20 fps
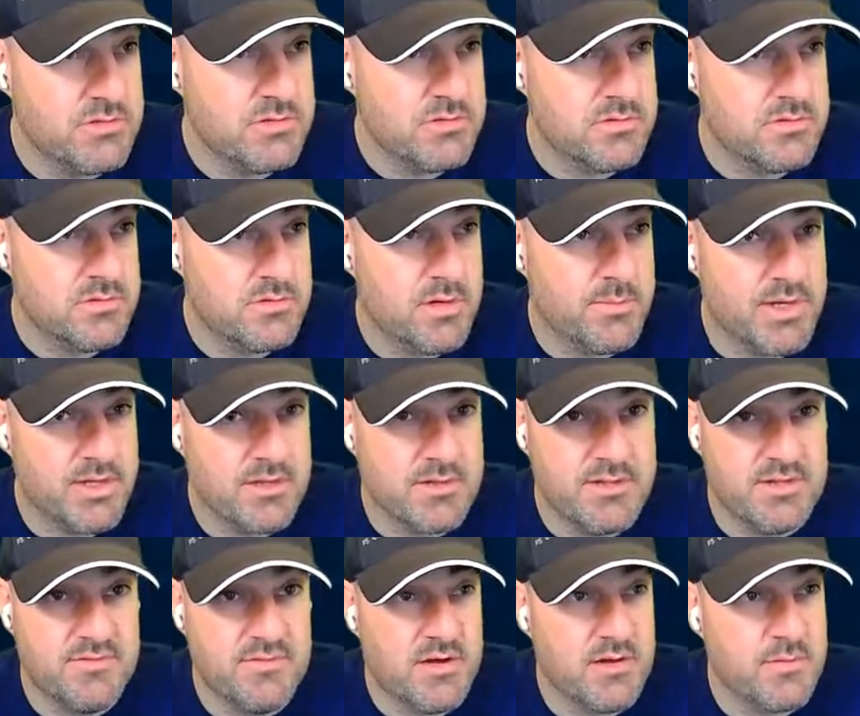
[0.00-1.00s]
Oh, I might
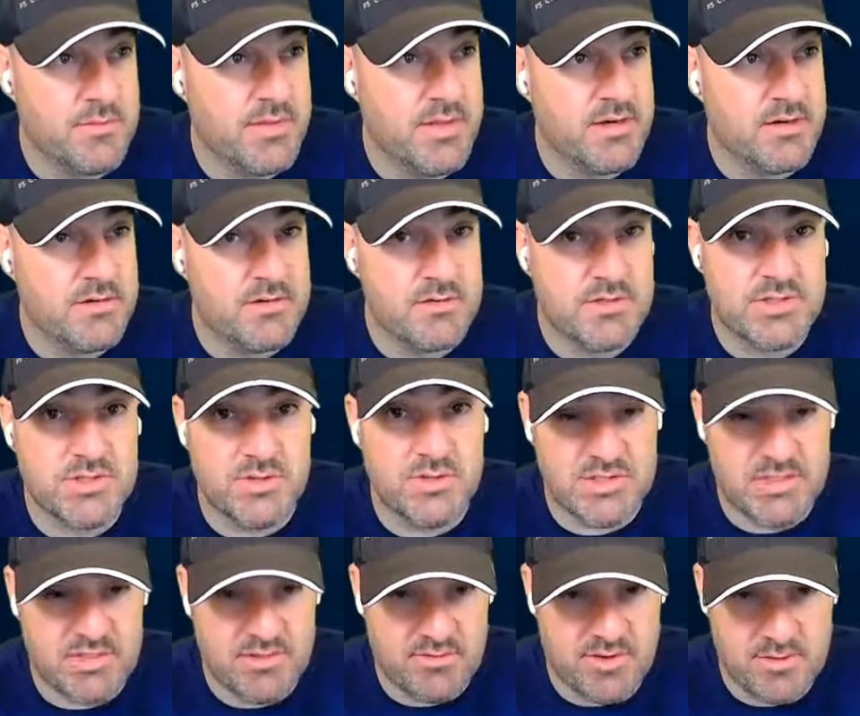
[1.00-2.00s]
leave it up there so
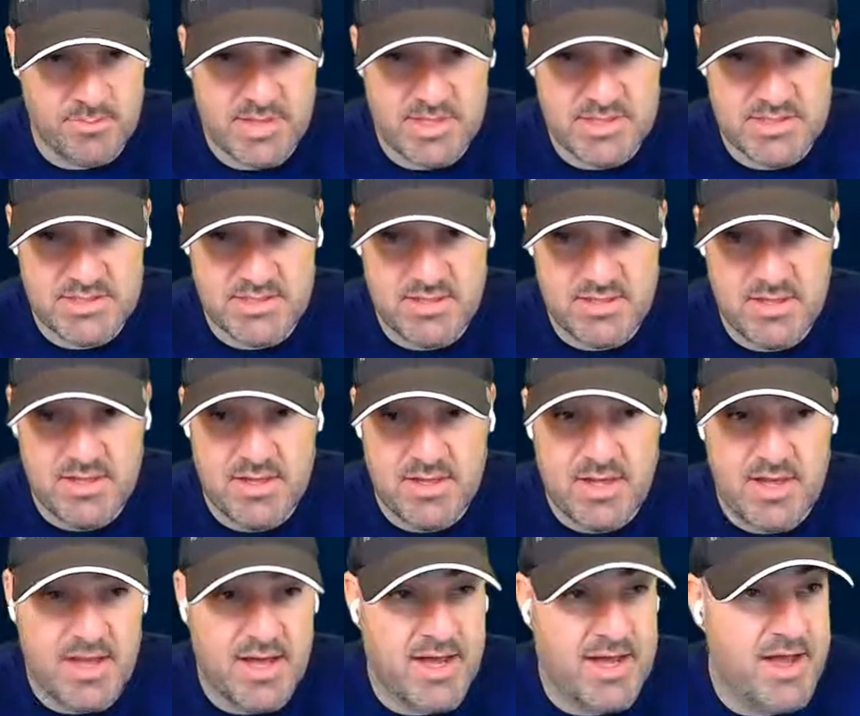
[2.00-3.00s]
it's in the right place.
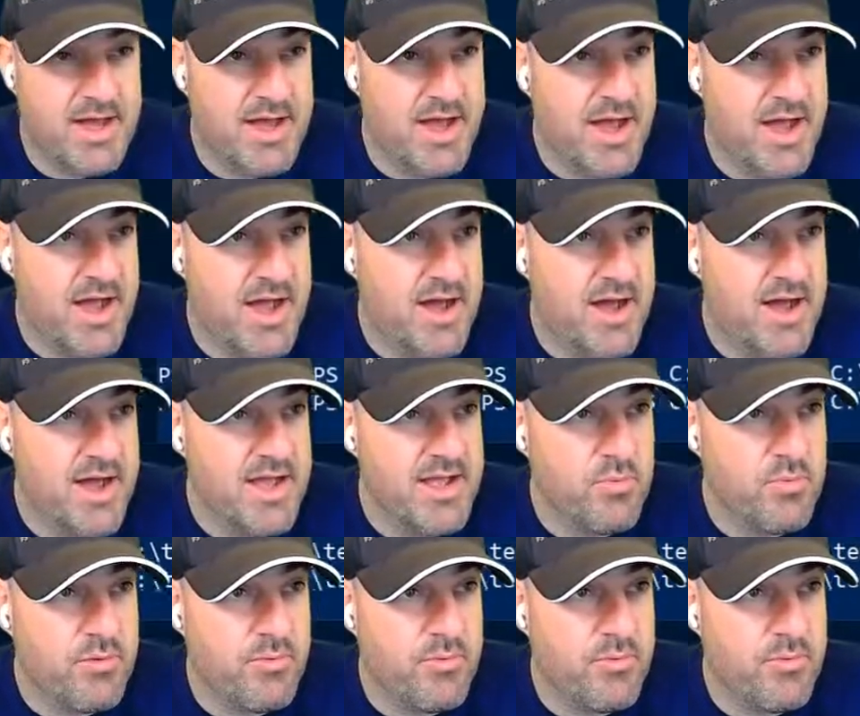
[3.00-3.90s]
I will